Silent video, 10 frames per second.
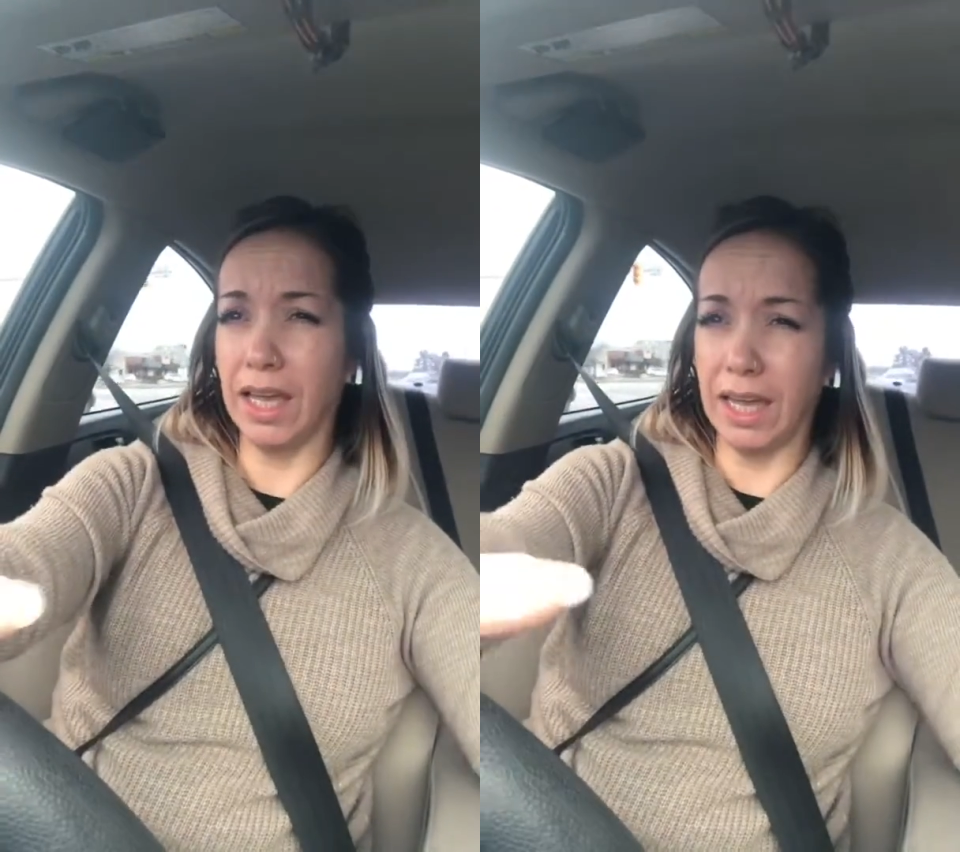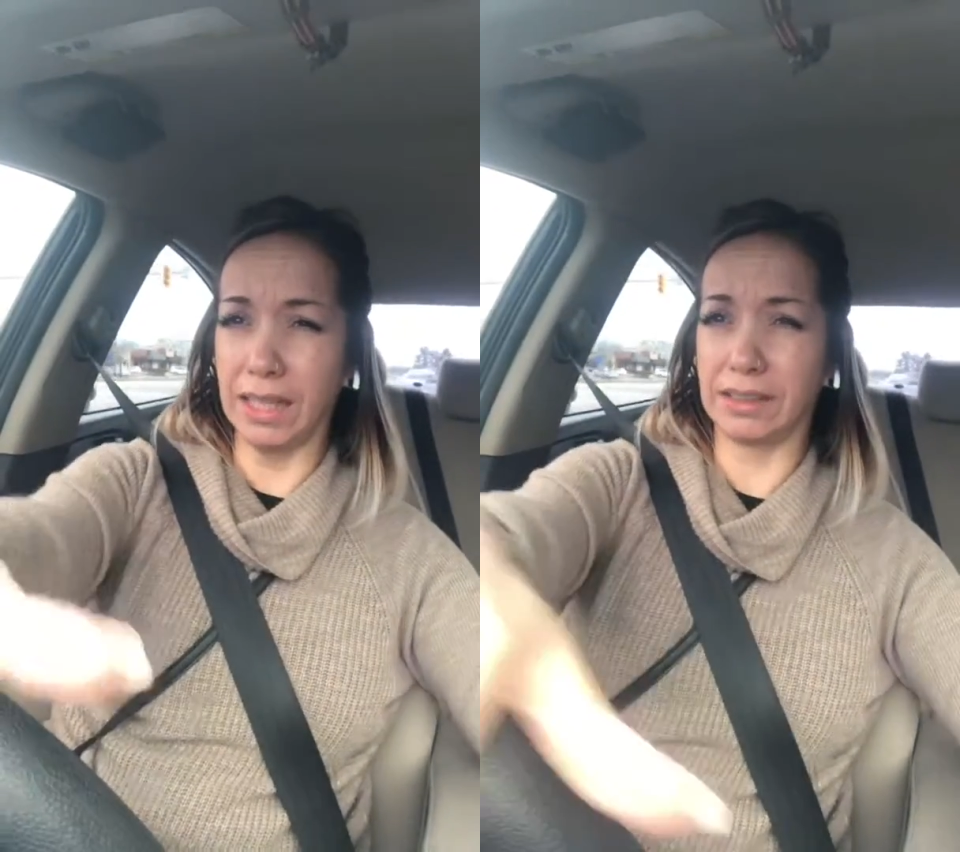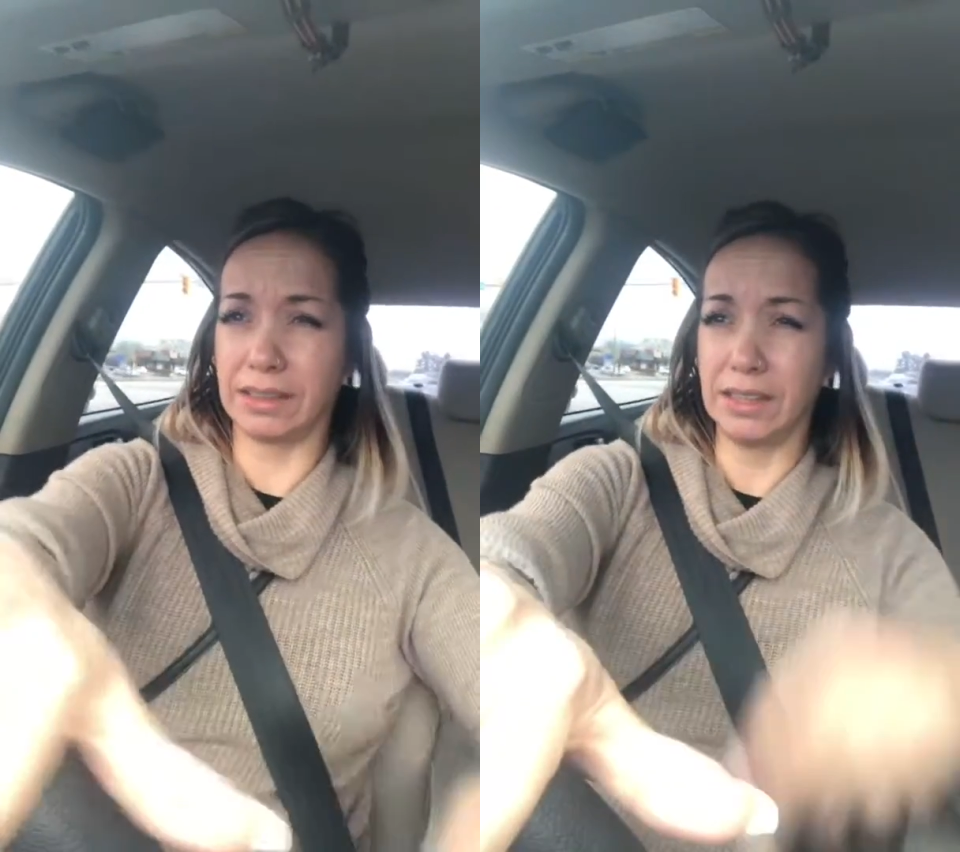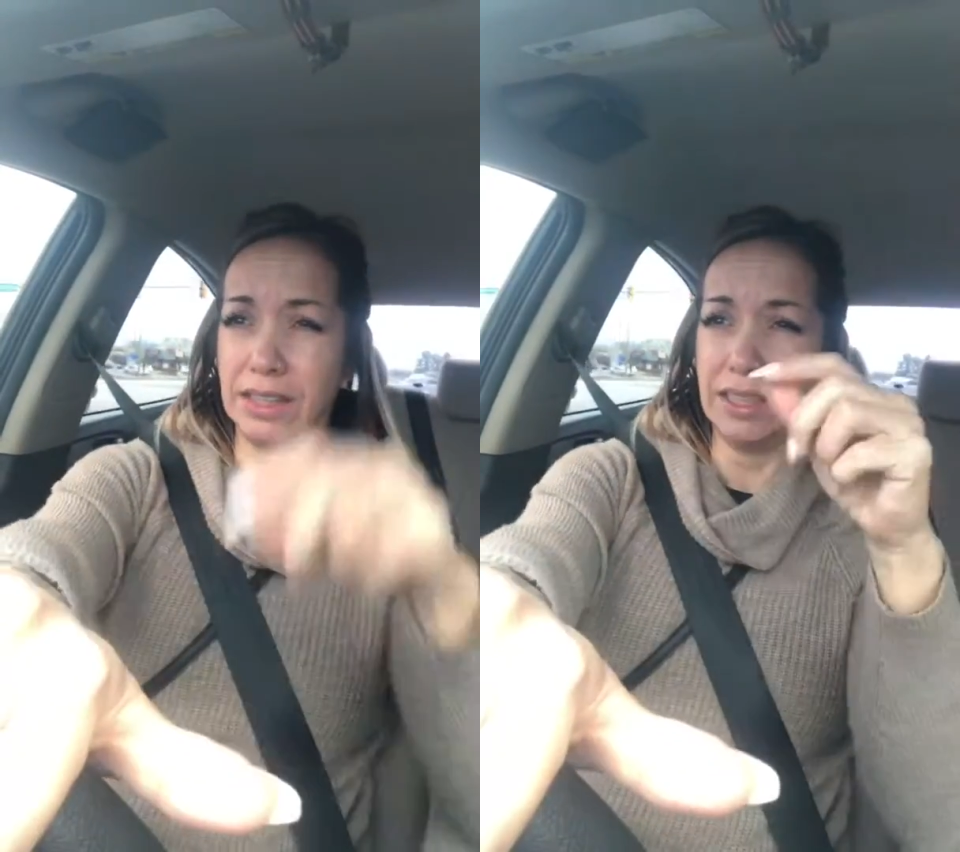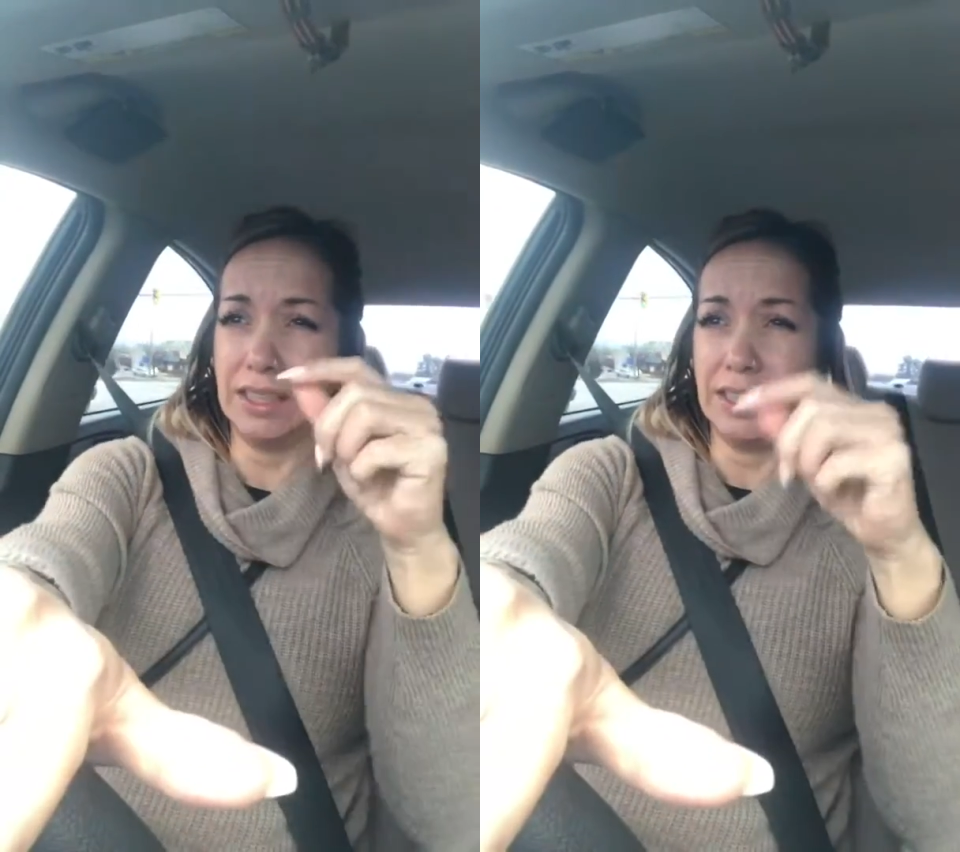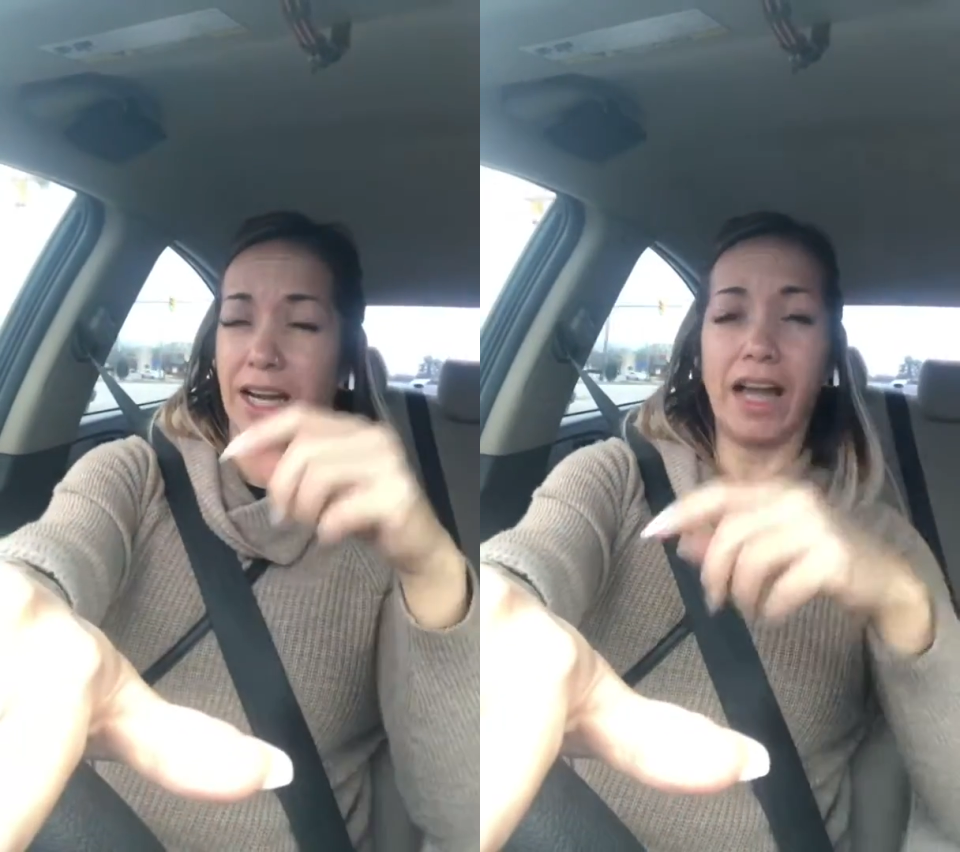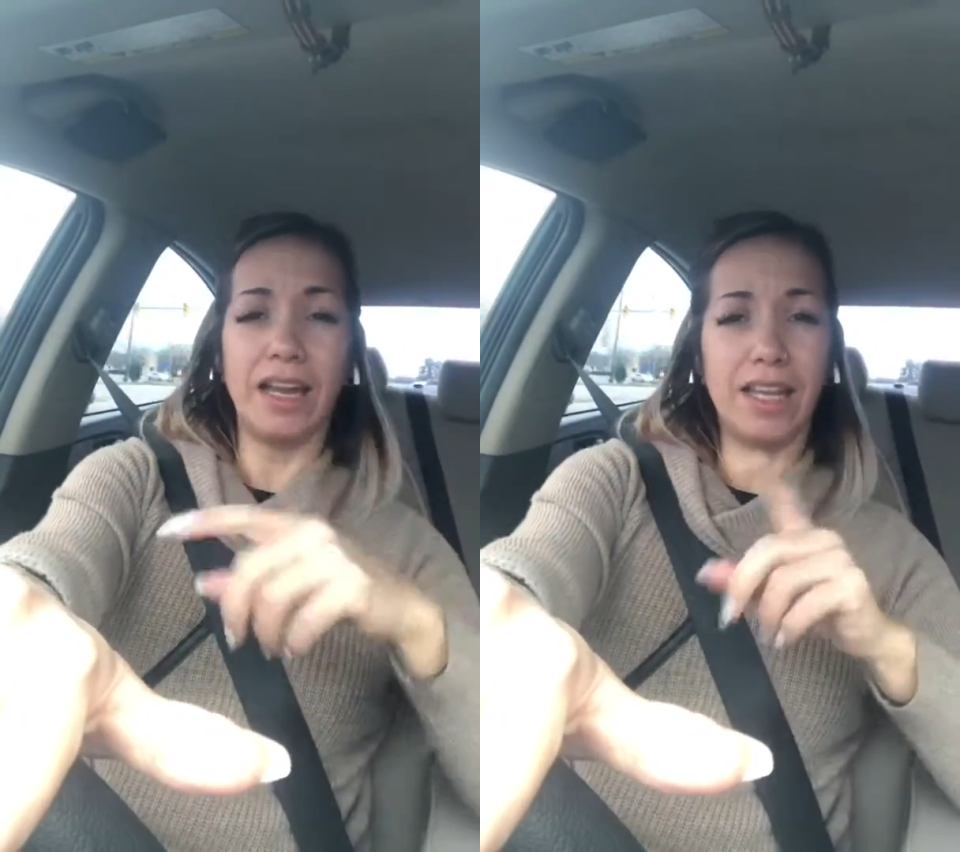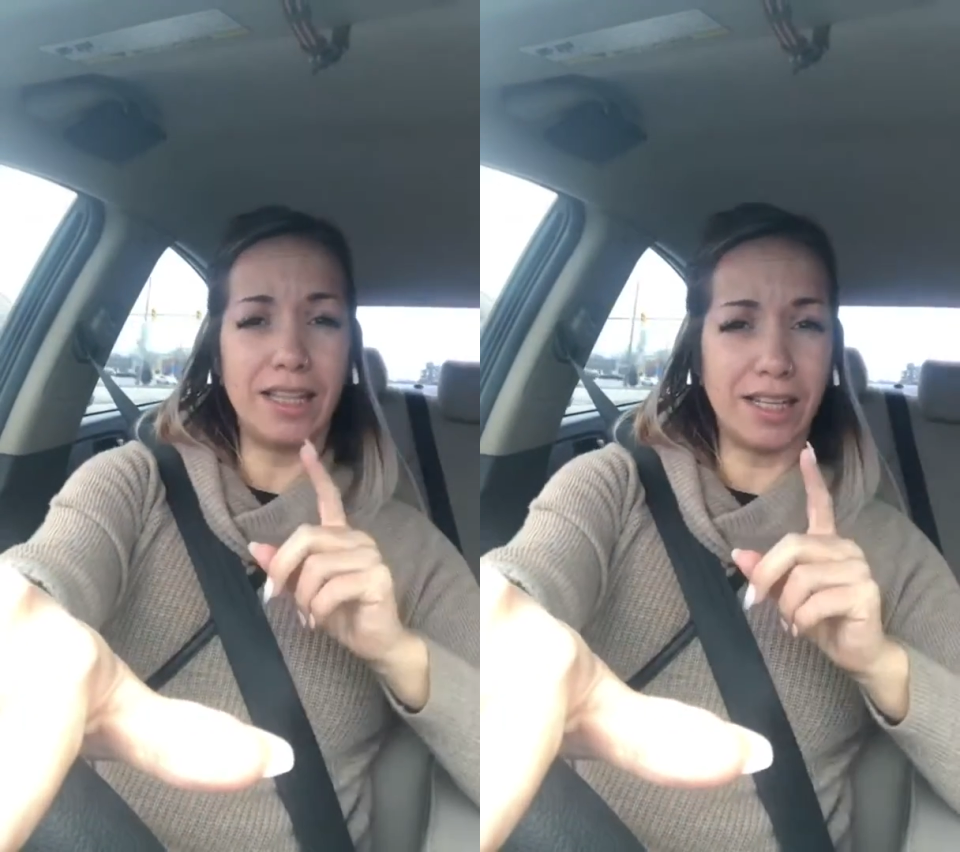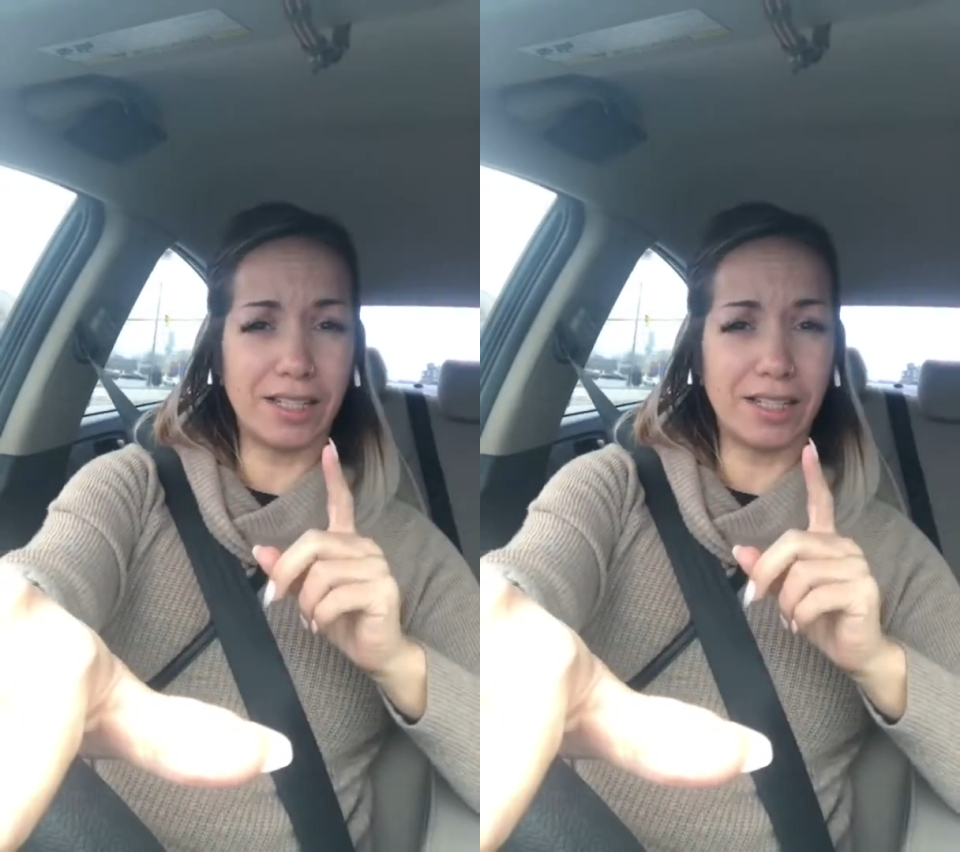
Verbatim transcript: is it